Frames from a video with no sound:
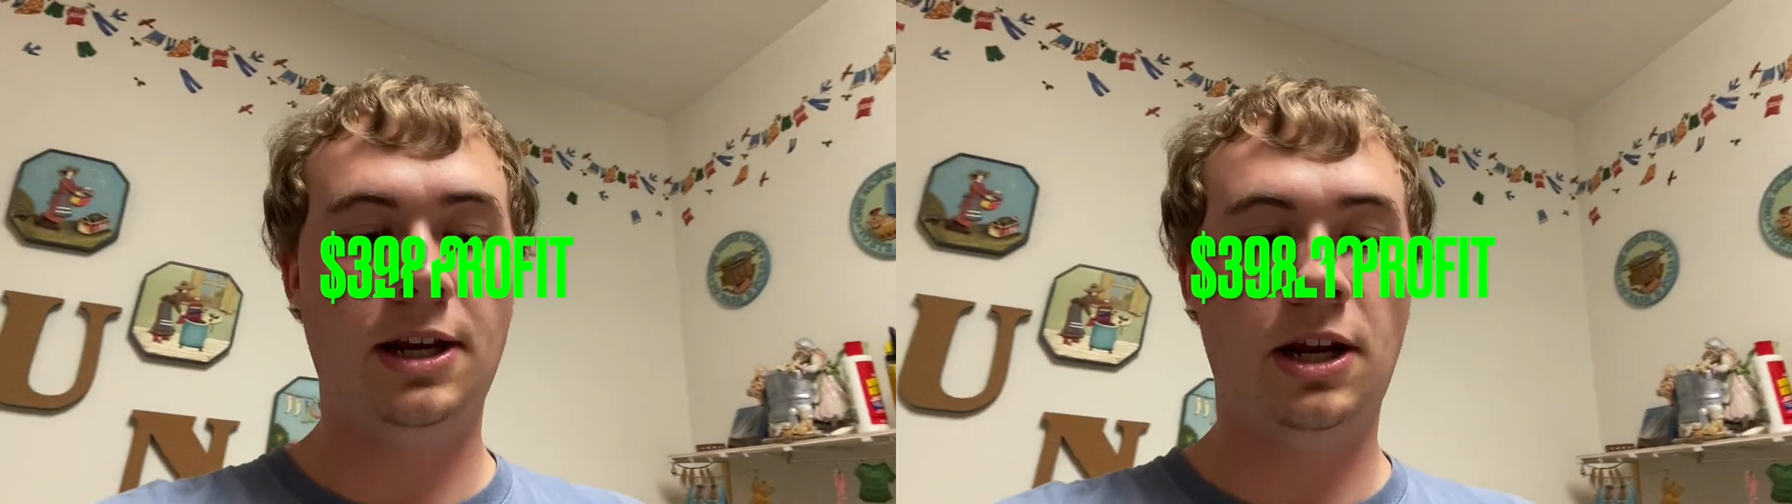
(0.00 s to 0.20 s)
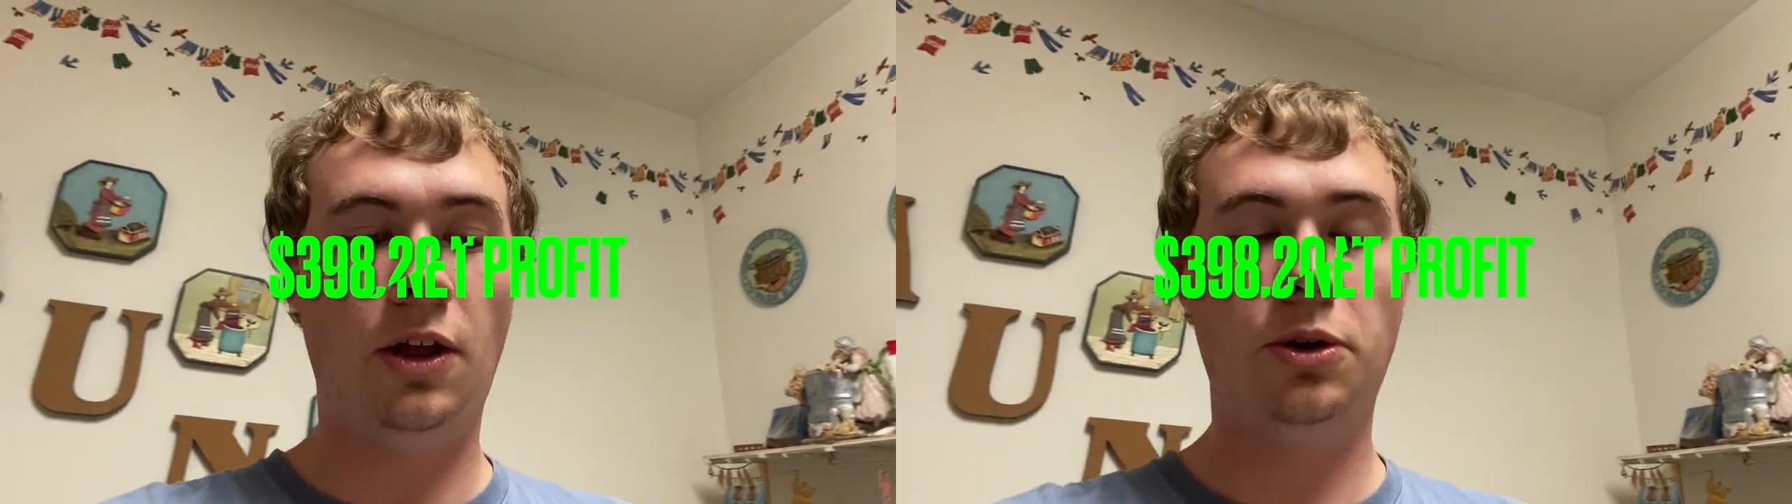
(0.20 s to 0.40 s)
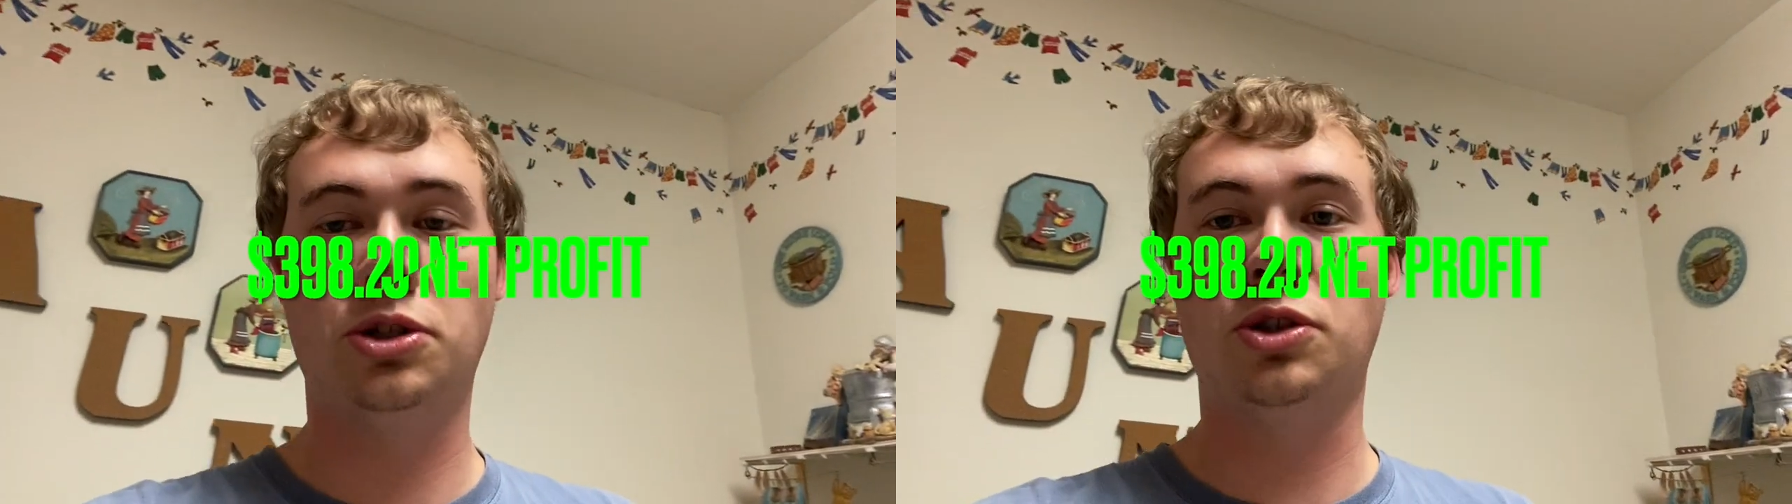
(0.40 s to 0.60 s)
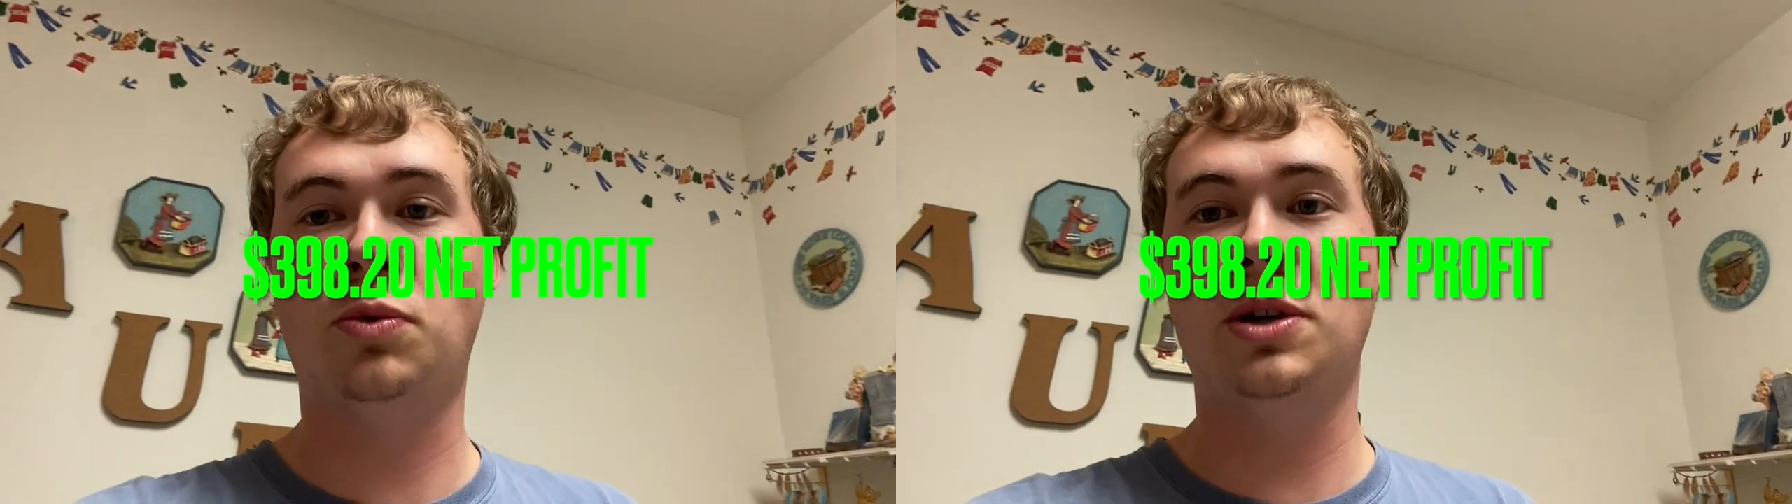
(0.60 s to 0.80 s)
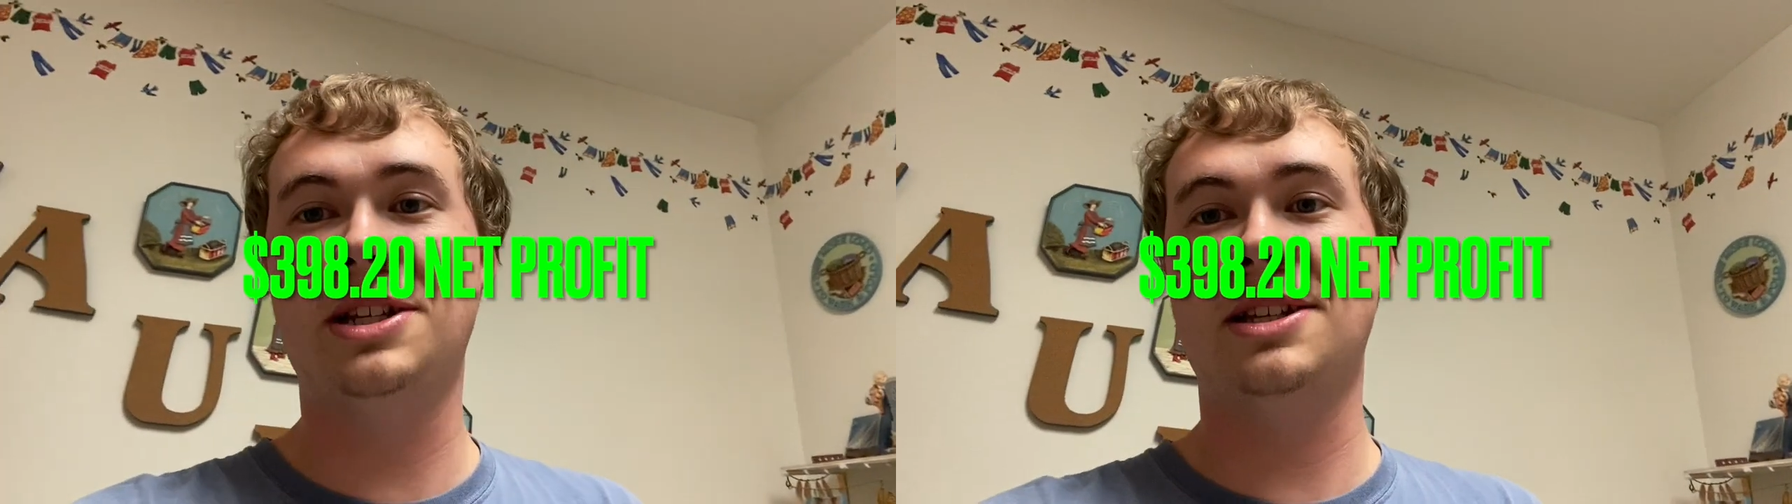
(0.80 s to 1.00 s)
dollars and
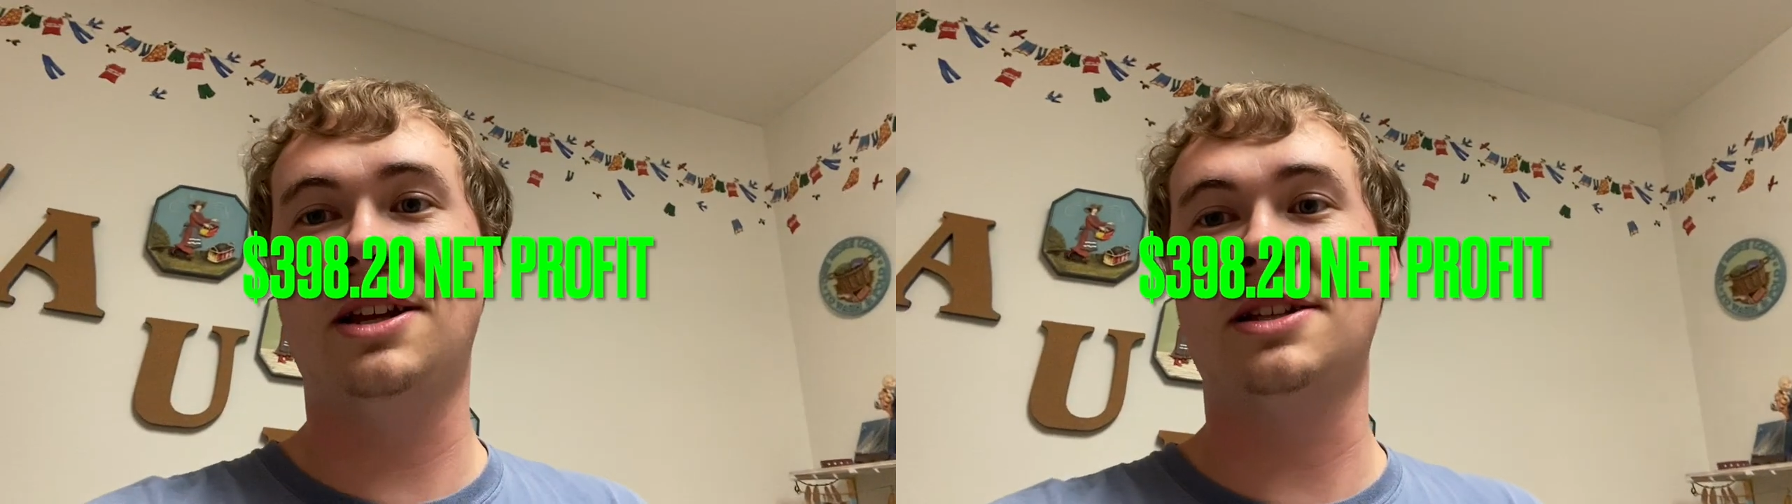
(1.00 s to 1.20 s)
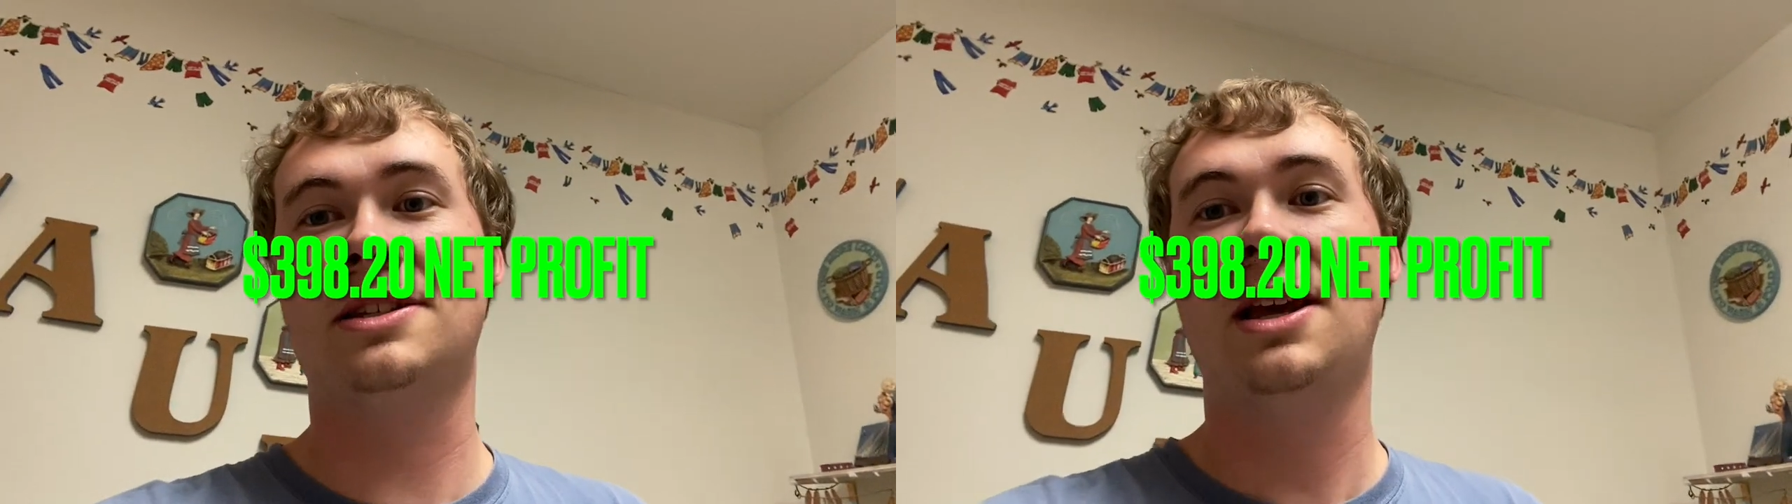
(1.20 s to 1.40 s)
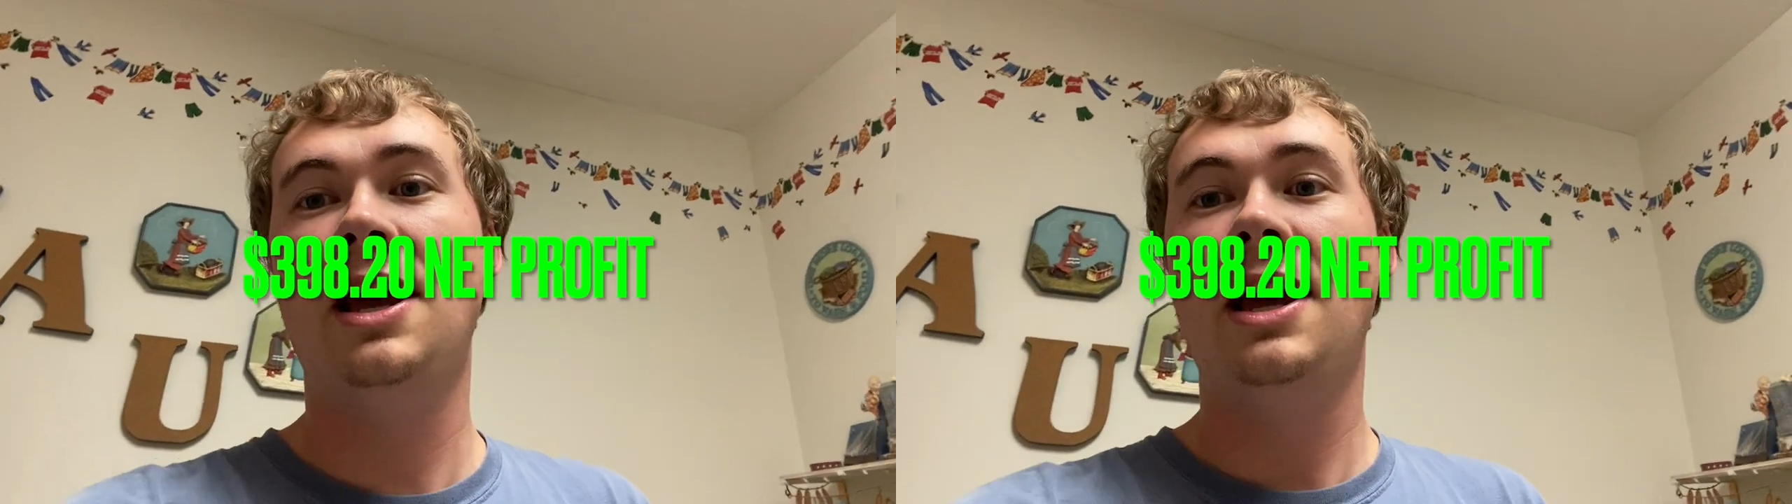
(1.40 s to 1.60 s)
twenty cents.